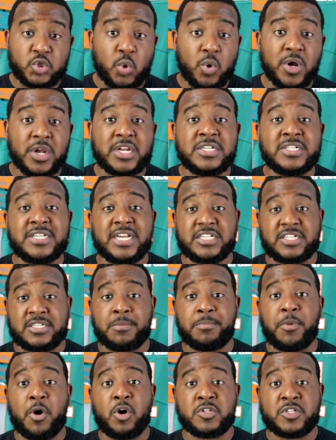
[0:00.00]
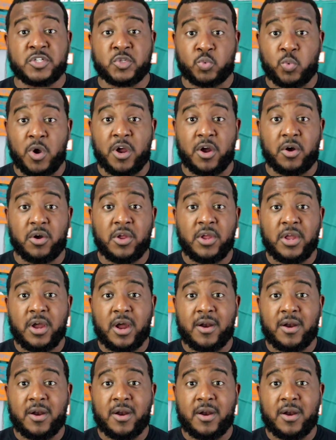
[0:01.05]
throwing contested balls as well.